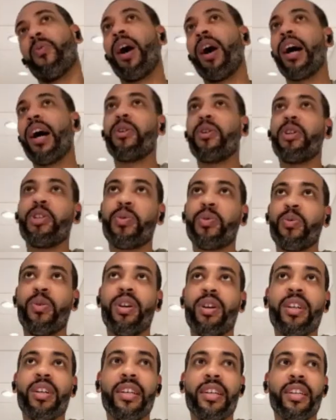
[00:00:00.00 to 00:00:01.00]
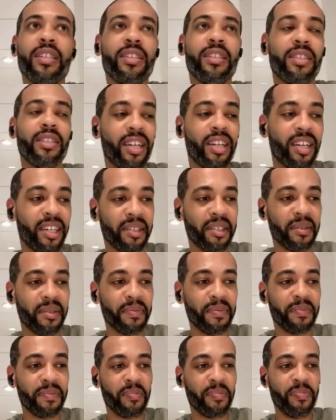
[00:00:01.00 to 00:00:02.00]
wildest one is
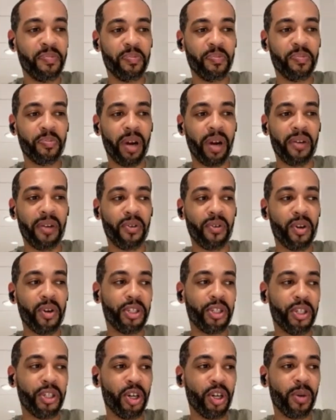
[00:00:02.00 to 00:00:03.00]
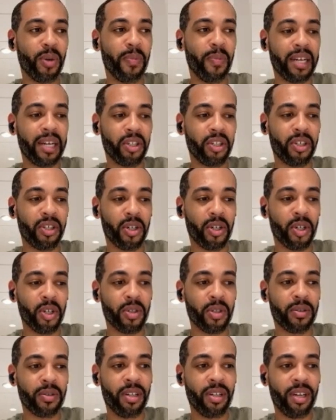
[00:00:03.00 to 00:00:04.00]
my first year in
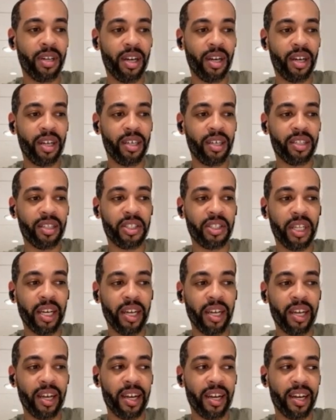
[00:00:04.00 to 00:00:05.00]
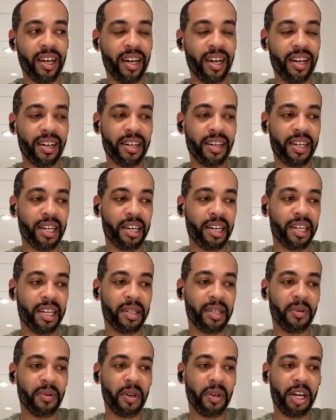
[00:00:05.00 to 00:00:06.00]
Mexico, seeing
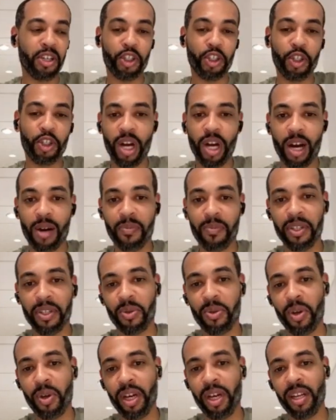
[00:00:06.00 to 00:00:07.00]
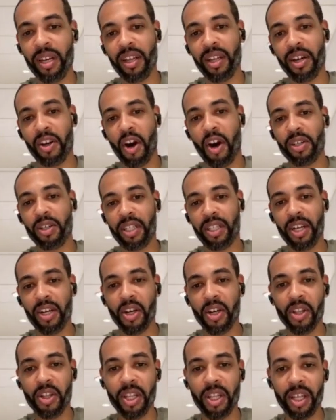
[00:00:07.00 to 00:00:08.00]
a shootout between the
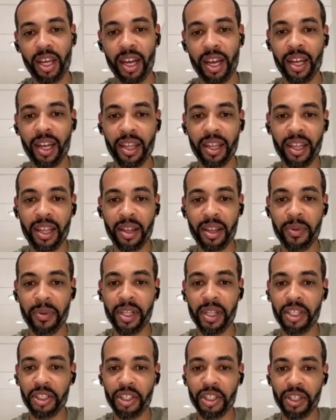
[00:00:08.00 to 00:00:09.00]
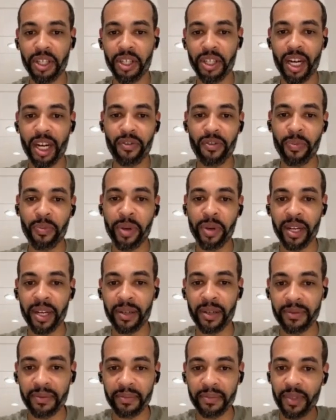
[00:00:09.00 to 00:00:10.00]
cartel and the militia, the
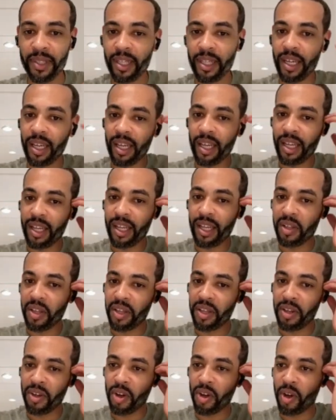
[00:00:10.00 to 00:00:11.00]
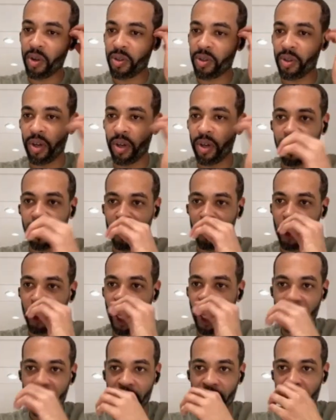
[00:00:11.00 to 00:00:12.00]
government. You know,
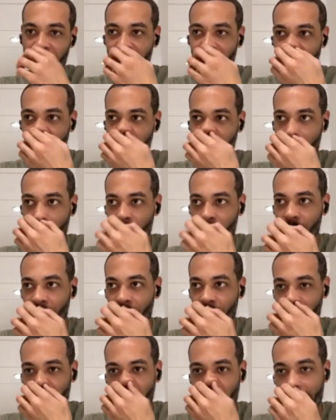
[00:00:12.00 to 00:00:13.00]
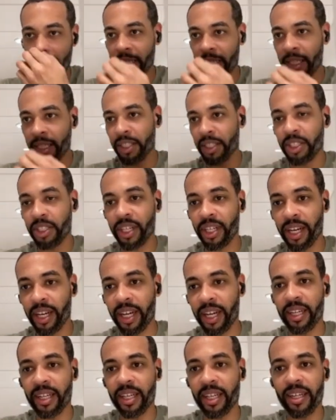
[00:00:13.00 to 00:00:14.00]
driving from home from practice
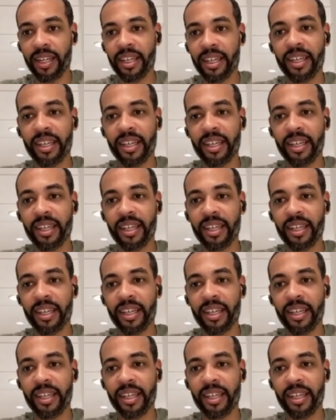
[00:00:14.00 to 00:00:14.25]
and